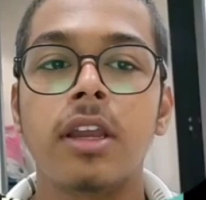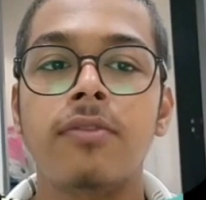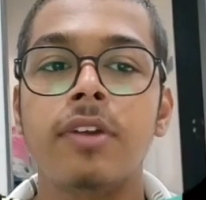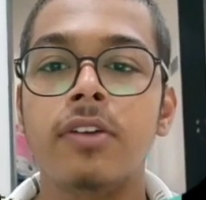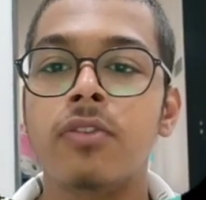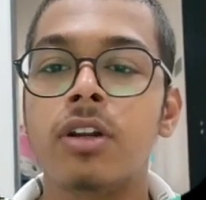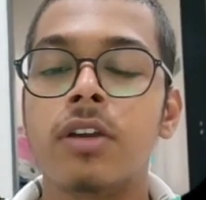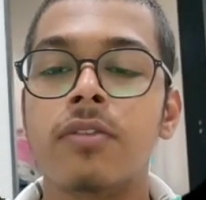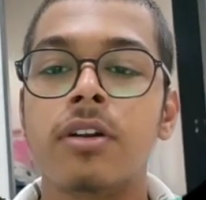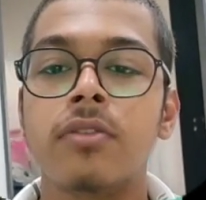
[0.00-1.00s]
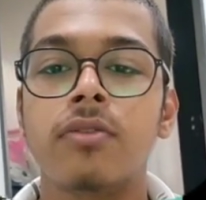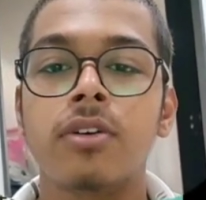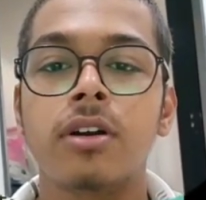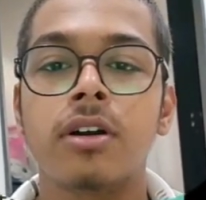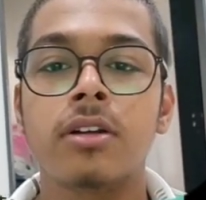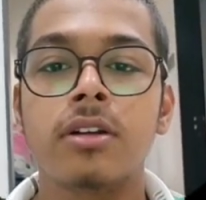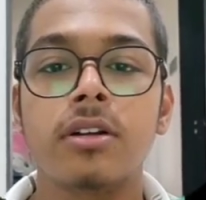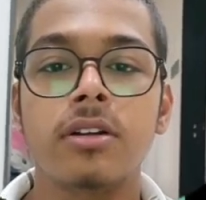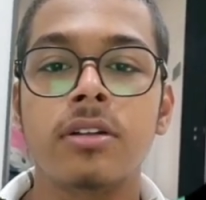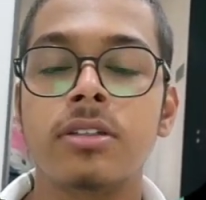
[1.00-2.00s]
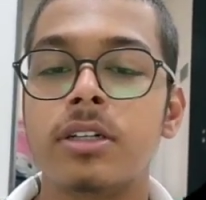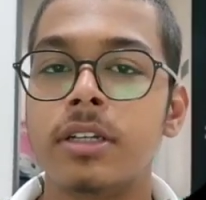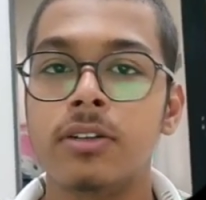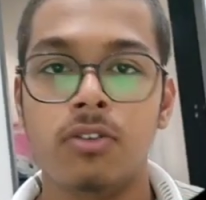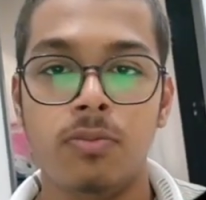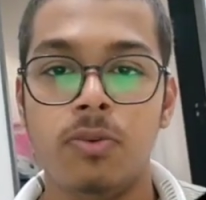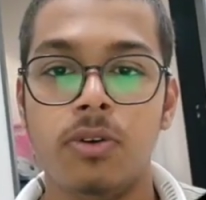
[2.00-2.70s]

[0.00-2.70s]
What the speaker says: and wait forever for other, resulting no